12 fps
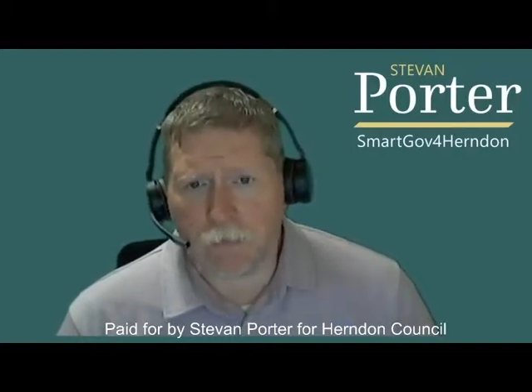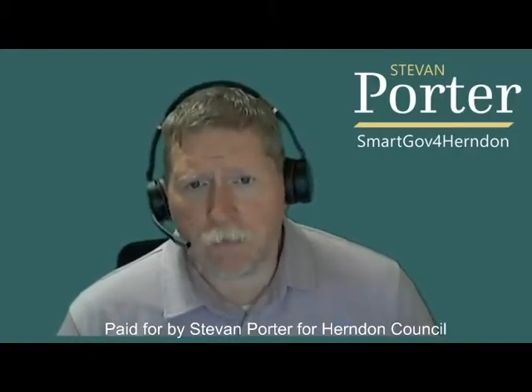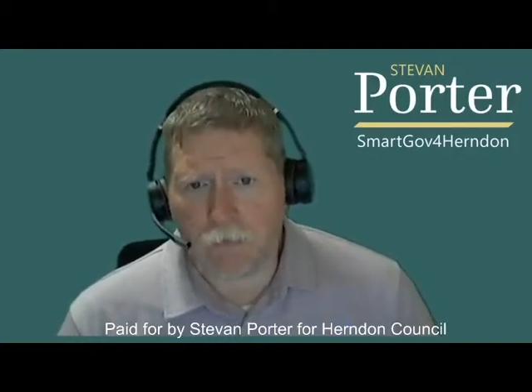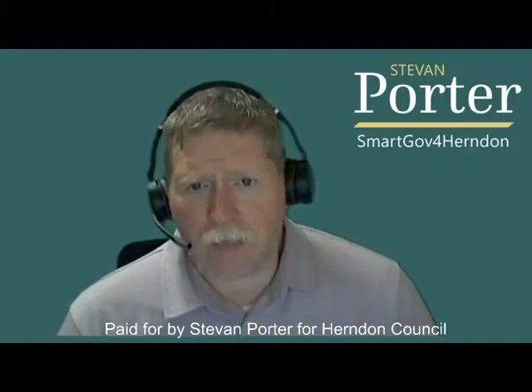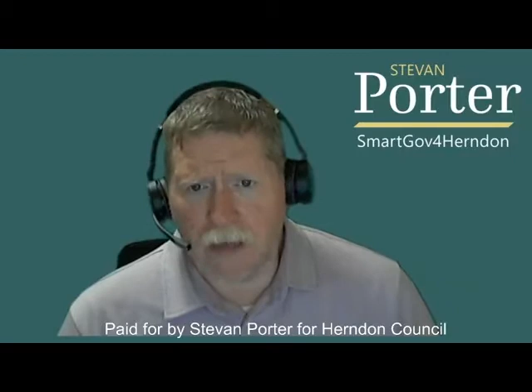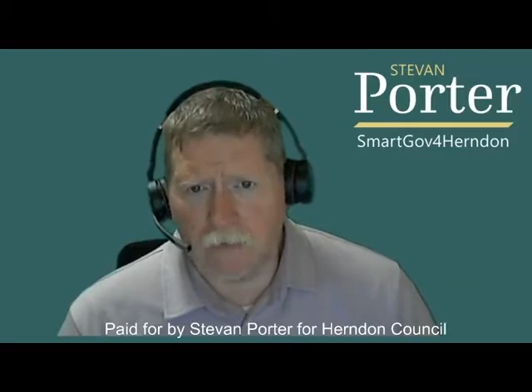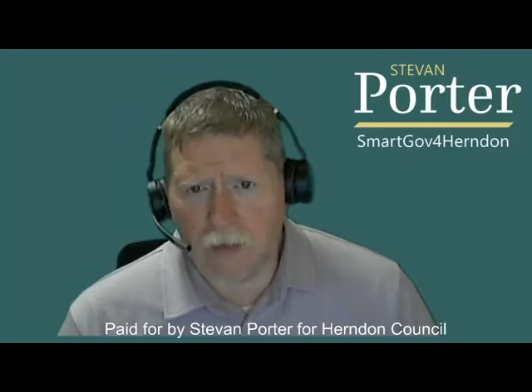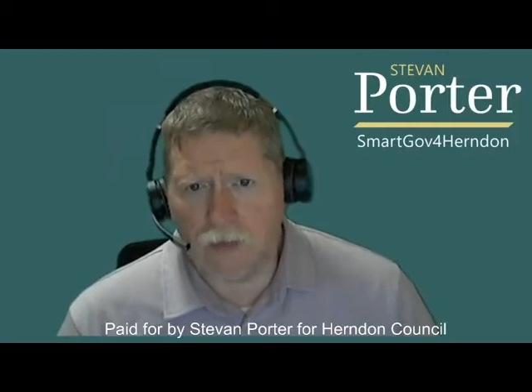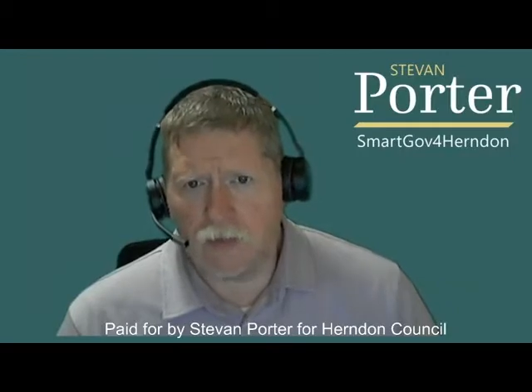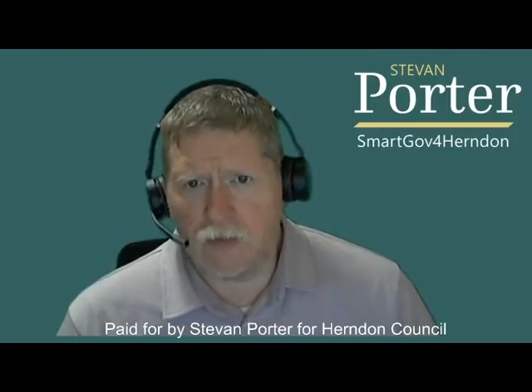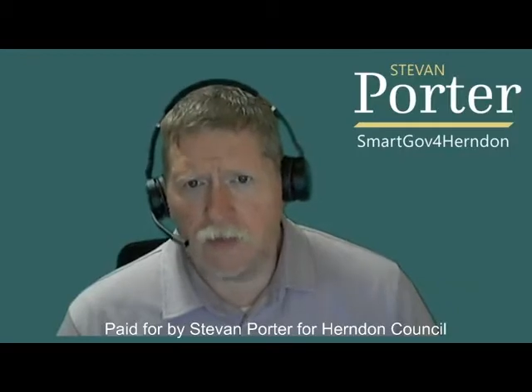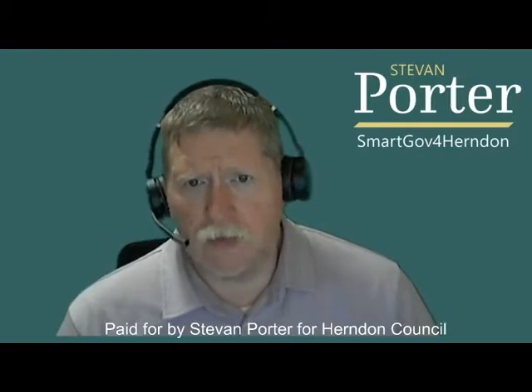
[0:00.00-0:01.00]
and then
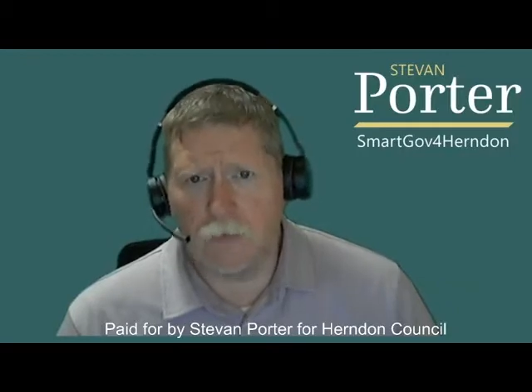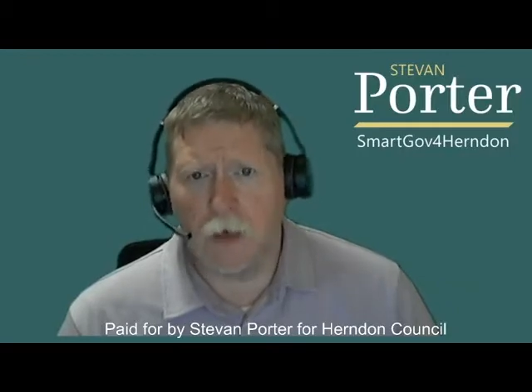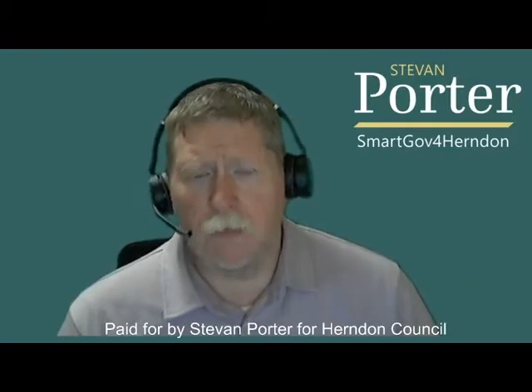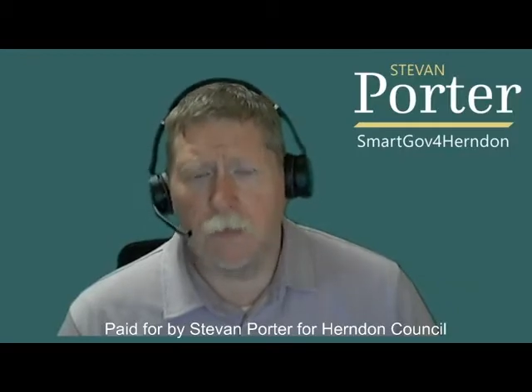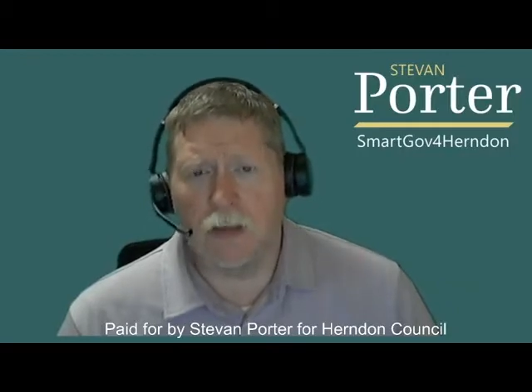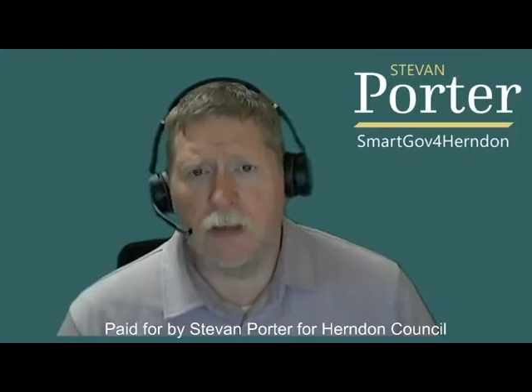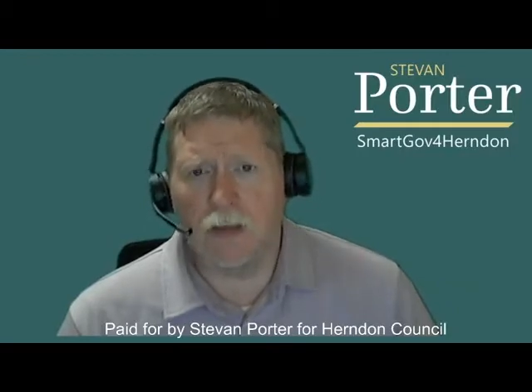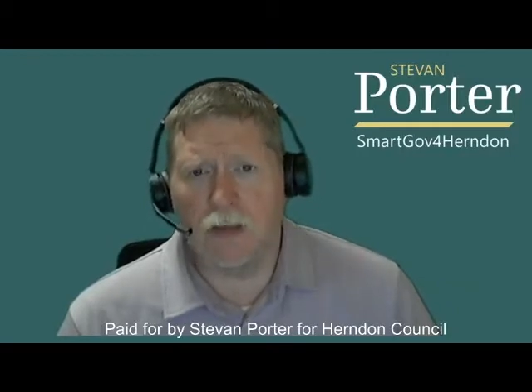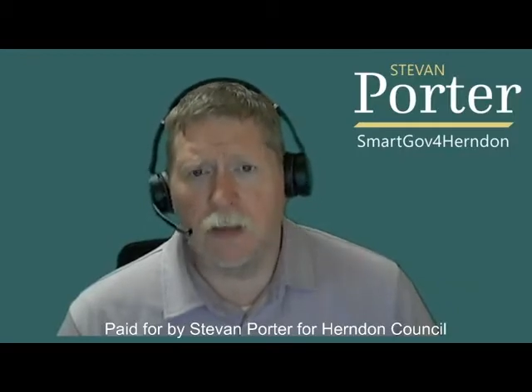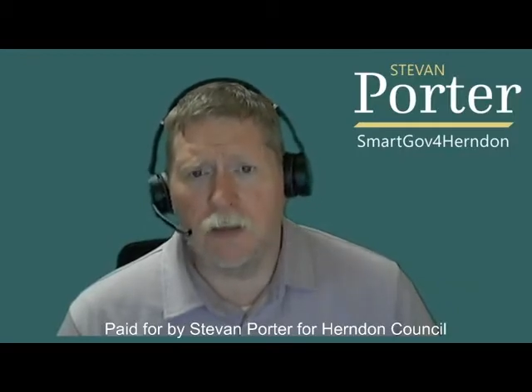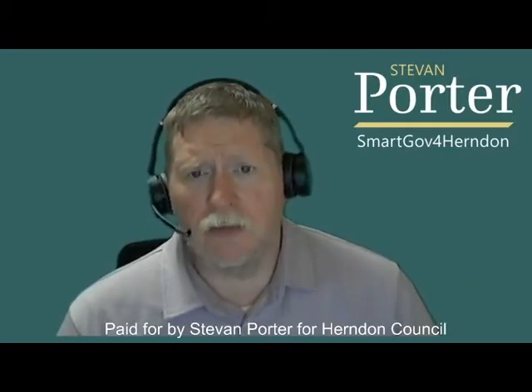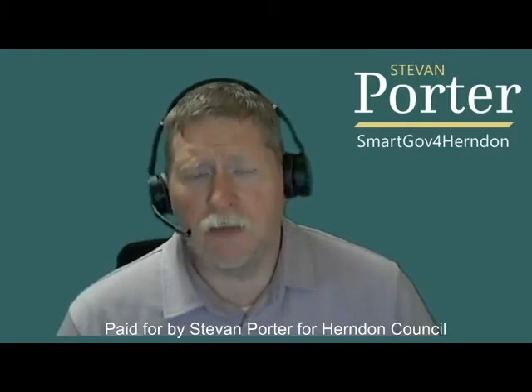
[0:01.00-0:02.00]
2 public
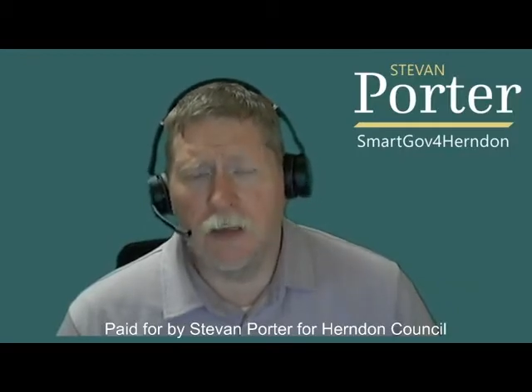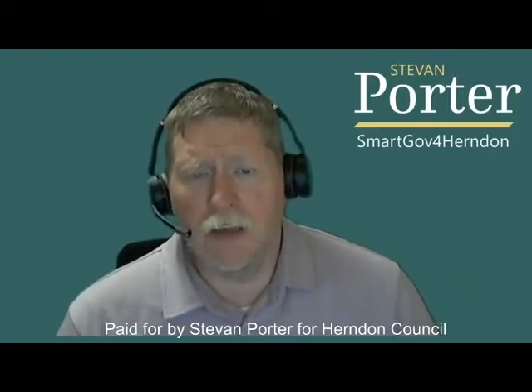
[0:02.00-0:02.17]
hearings.